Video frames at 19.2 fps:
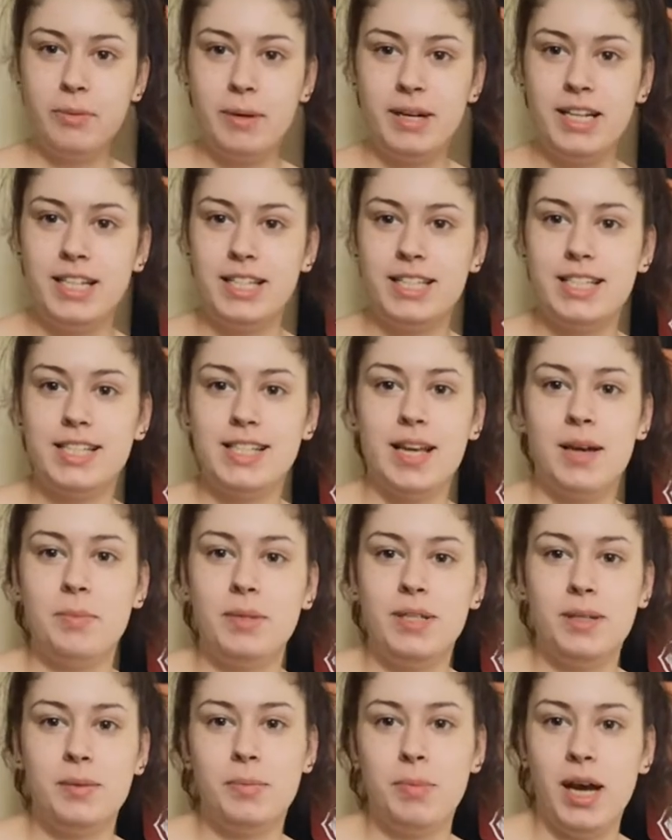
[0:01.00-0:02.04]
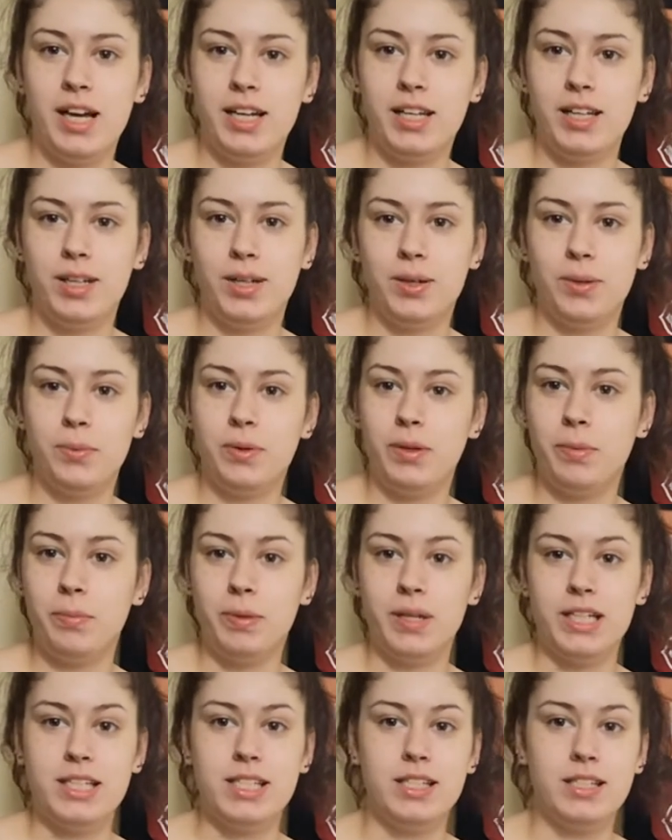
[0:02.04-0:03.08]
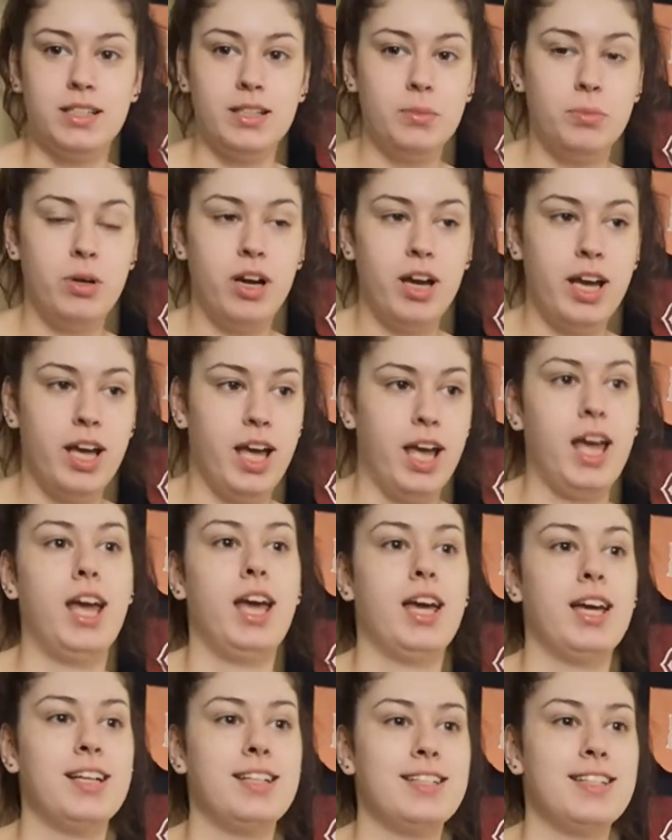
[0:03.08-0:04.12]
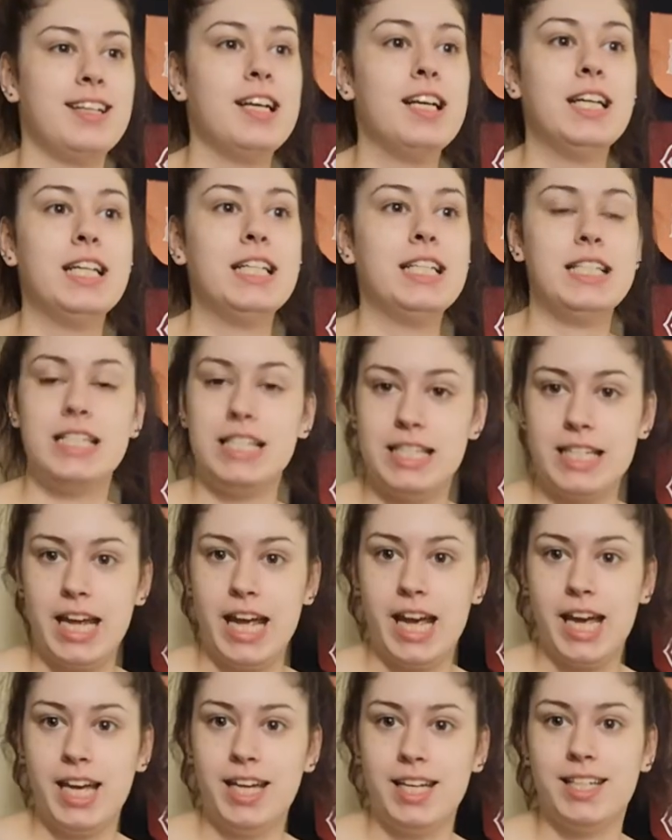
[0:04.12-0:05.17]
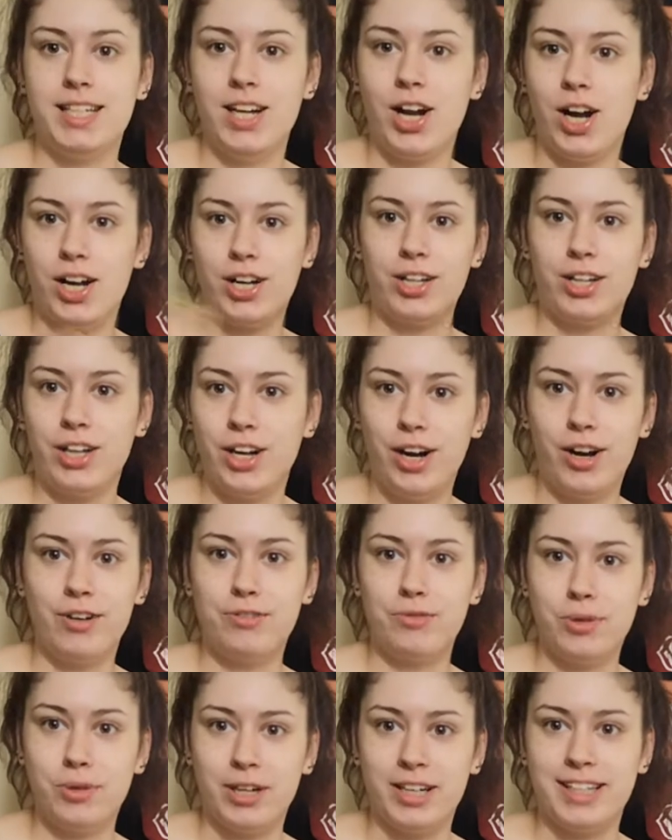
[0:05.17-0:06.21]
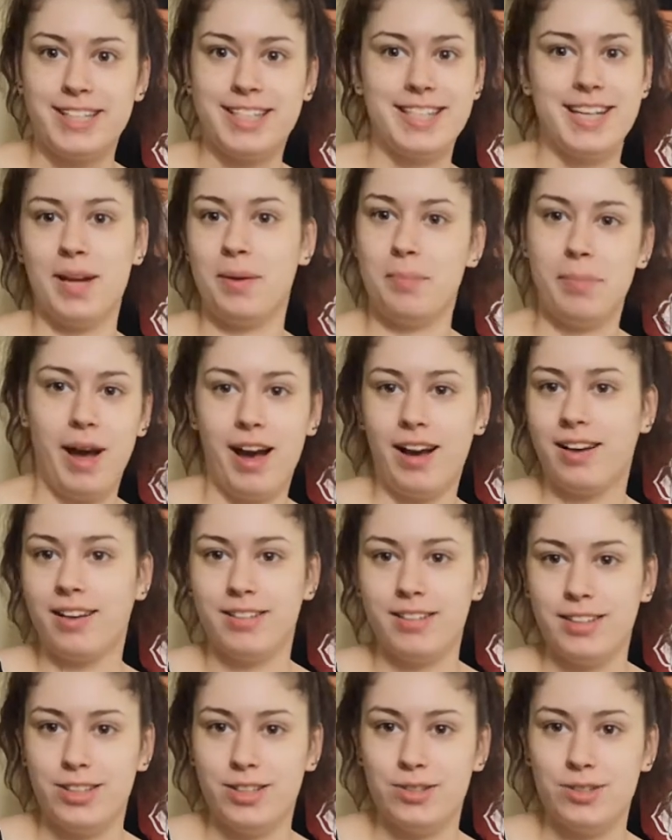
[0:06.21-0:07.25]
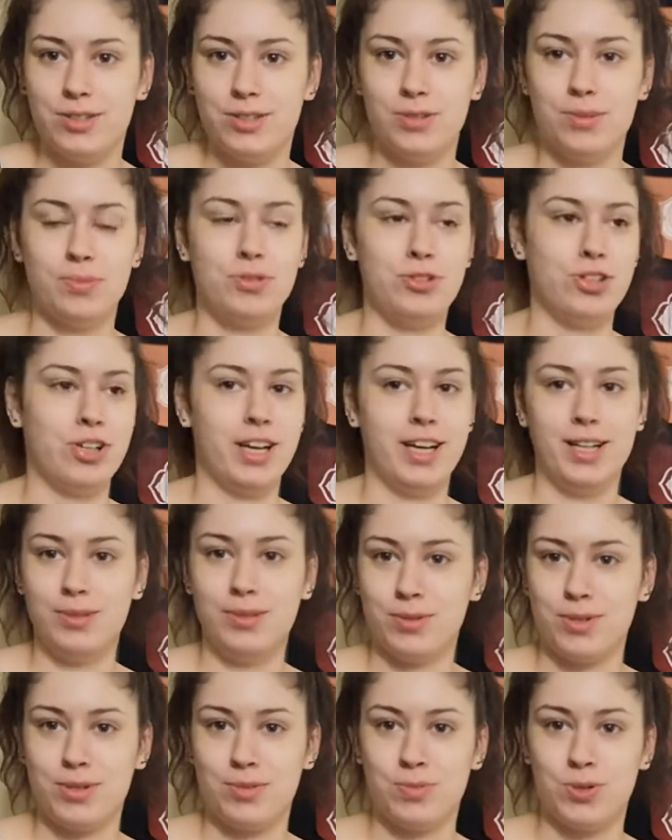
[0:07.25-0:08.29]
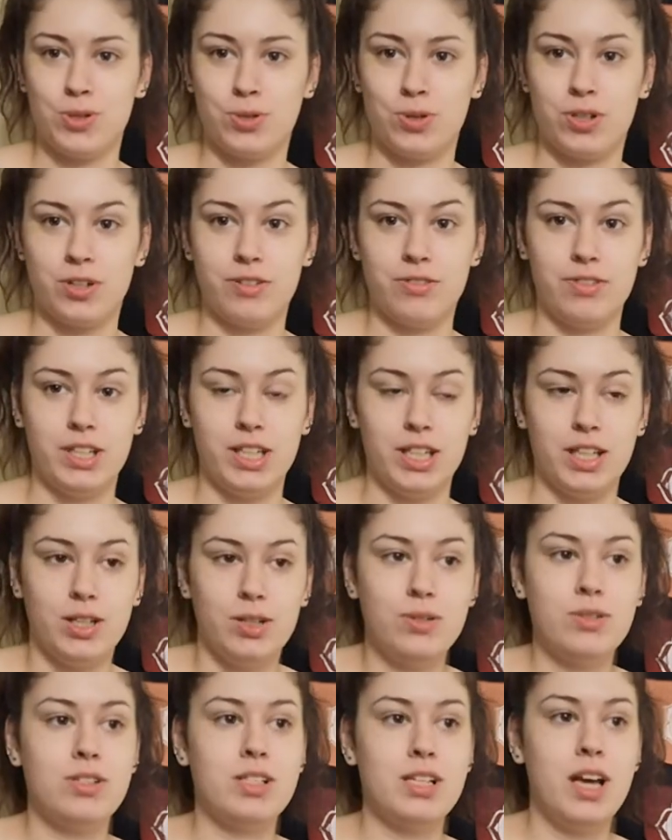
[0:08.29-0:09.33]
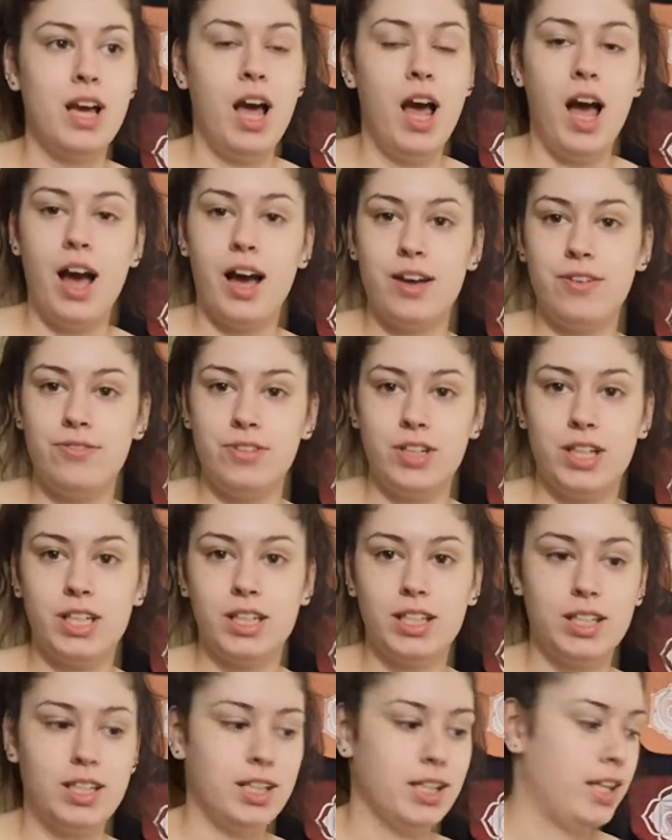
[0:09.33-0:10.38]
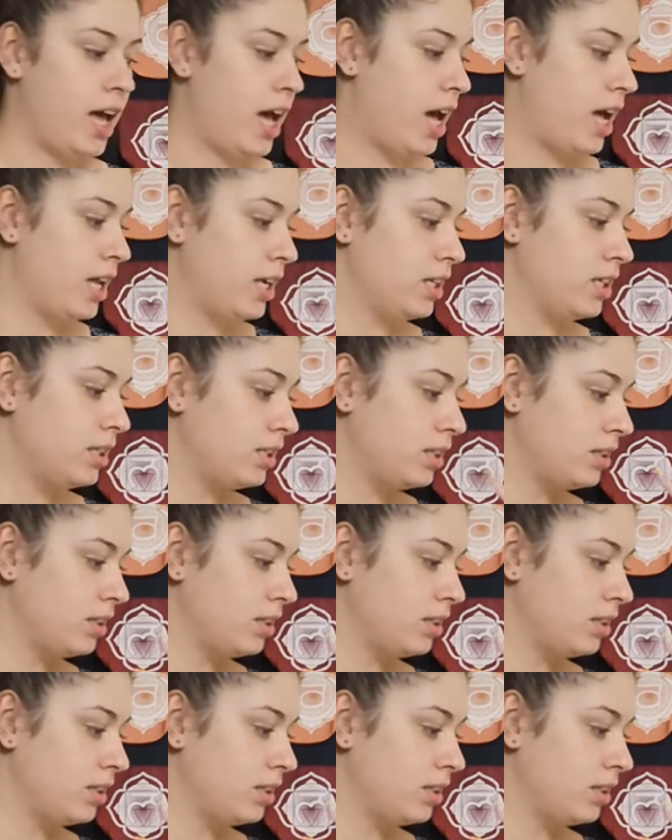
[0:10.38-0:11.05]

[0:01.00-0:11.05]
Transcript: everybody, it is Emily back here with Planting Libra, and today, in honor of wanting to get back on the YouTube train with some shorter videos, I figured that